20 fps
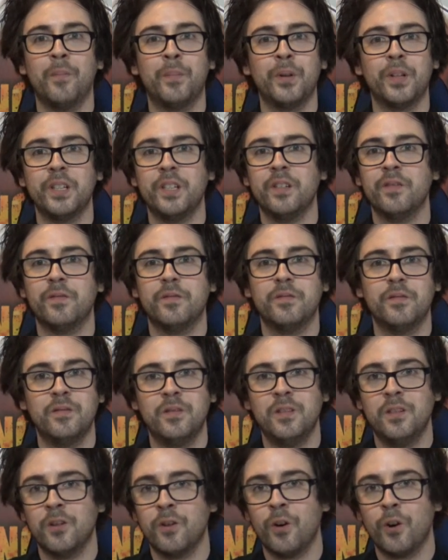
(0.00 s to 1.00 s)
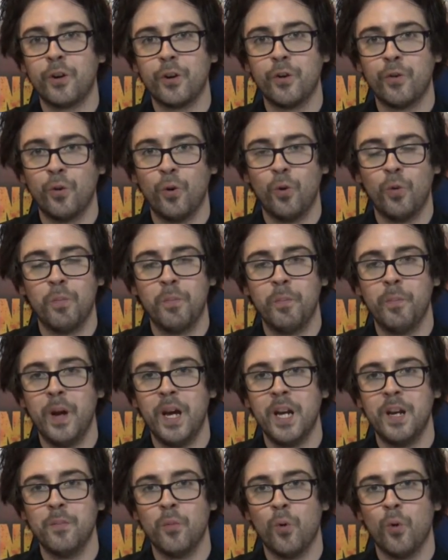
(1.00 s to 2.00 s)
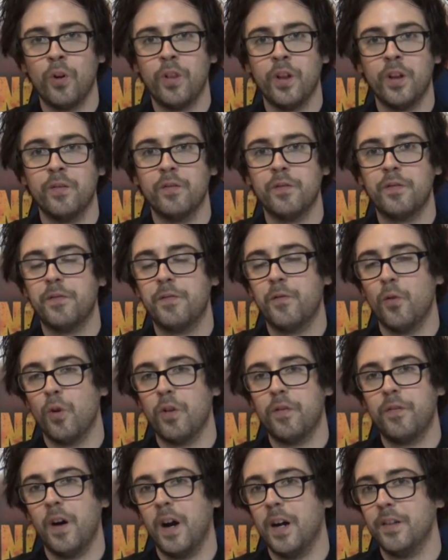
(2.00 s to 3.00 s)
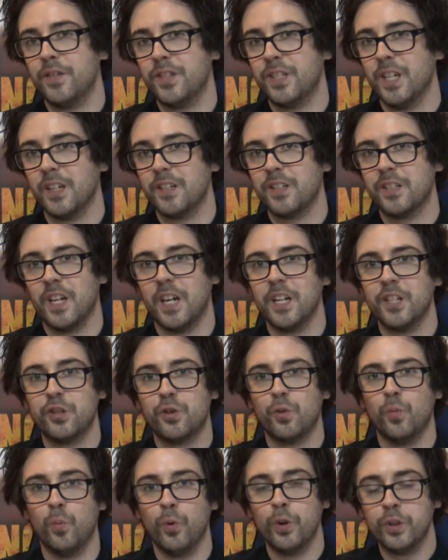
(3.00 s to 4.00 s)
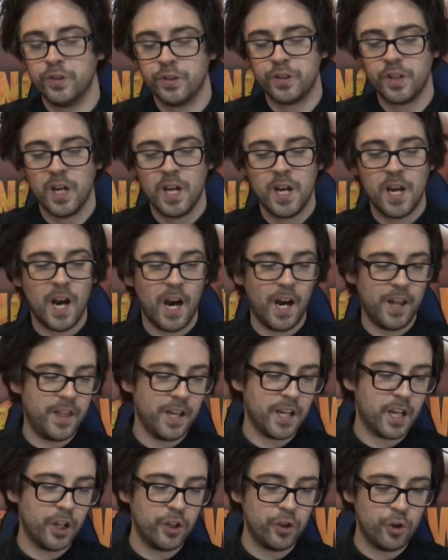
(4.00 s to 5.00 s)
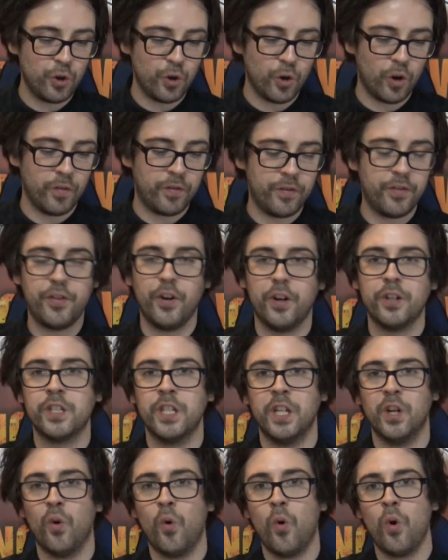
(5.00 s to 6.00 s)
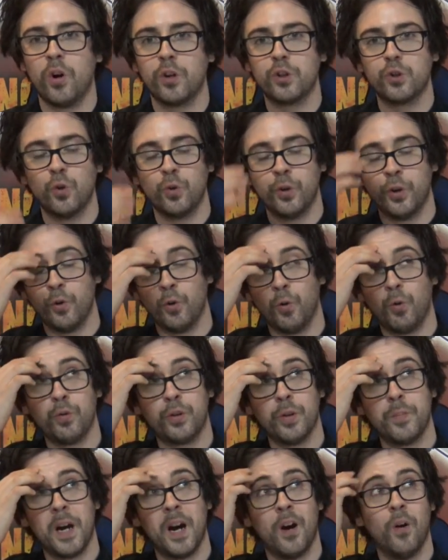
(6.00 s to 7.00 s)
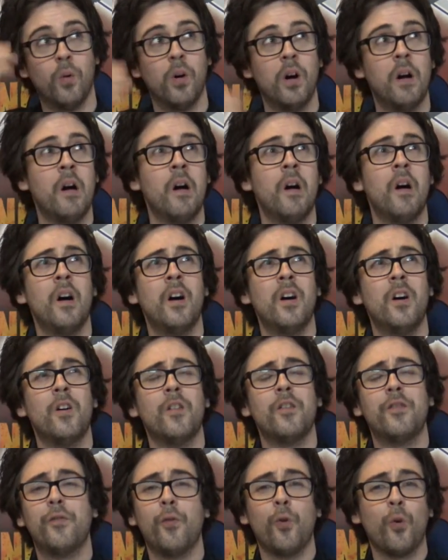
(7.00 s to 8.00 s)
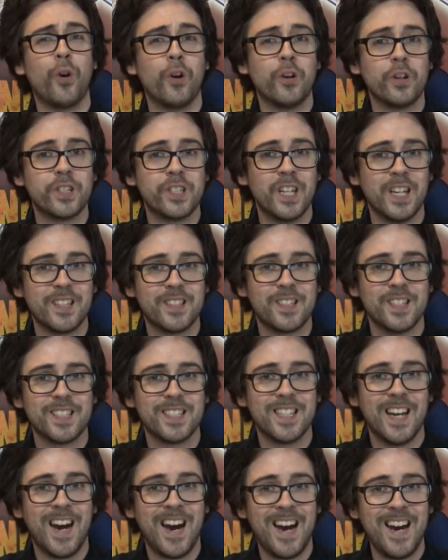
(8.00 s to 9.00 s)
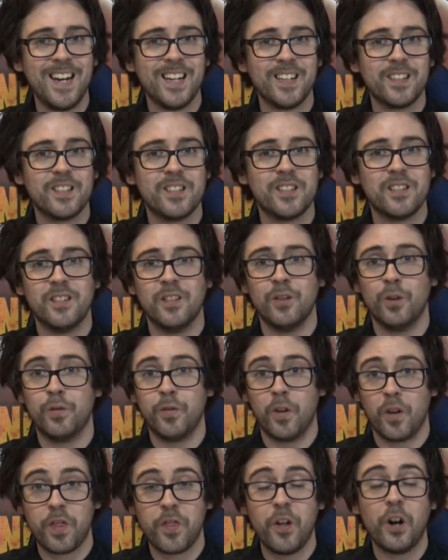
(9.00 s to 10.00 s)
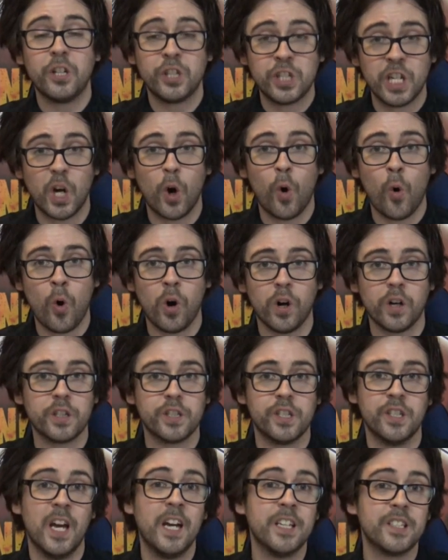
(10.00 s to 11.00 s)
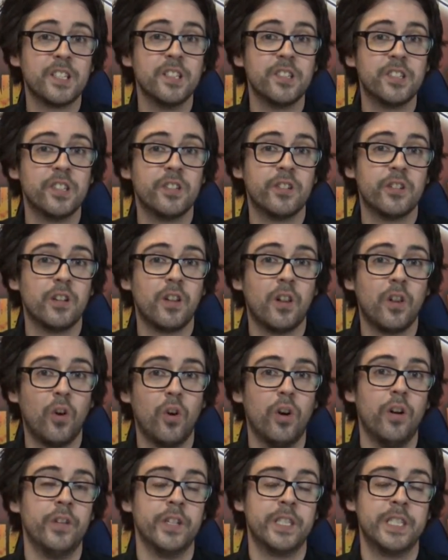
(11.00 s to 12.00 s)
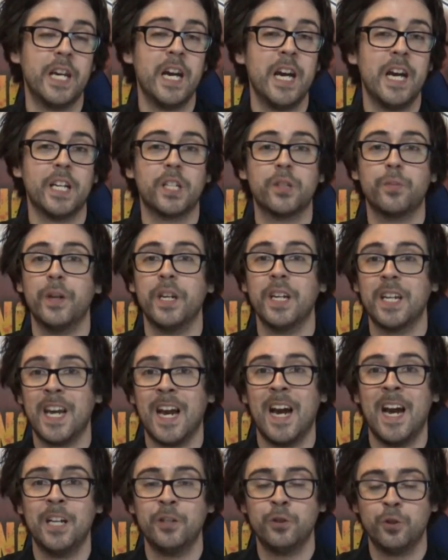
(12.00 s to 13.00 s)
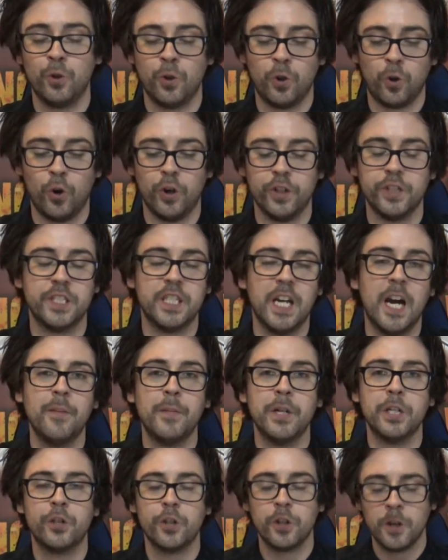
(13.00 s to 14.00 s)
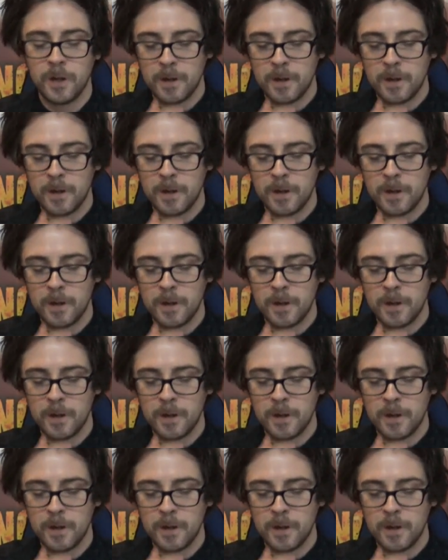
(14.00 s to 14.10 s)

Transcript: believe you're not going to roll many more than 4, 5, 6 dice to wound. I think a unit of 30 orcs only rolled about 4 or 6 attacks, for 30 orcs, and that's considered a lot of attacks, but it can do a lot of damage.